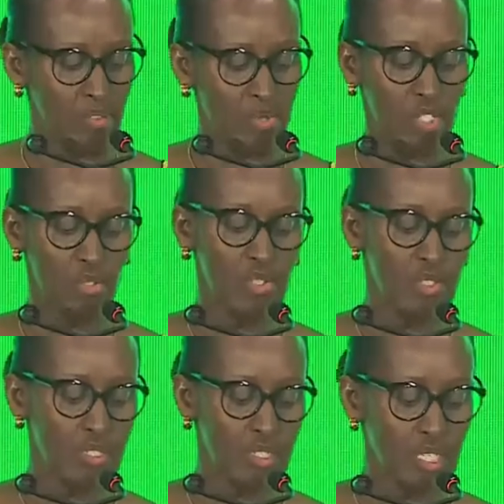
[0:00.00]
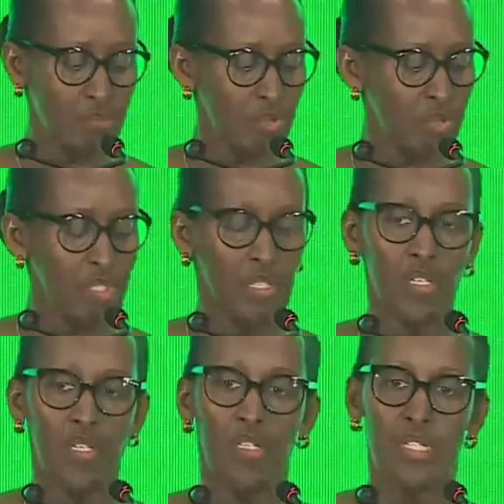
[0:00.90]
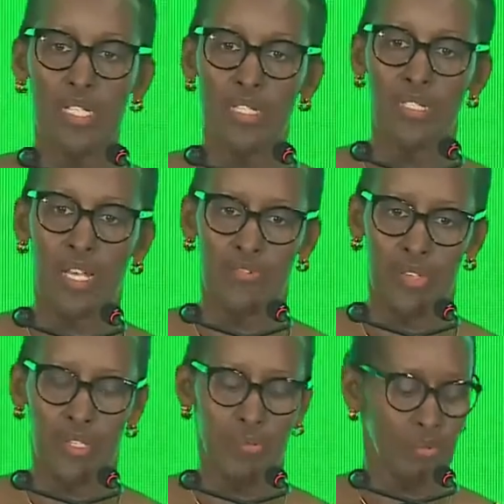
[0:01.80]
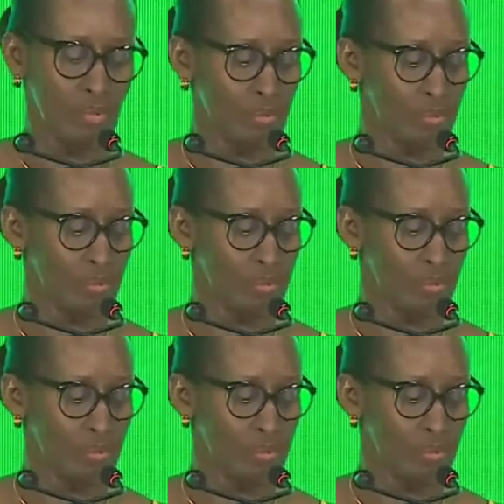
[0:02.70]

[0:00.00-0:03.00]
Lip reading: resources, and support is available.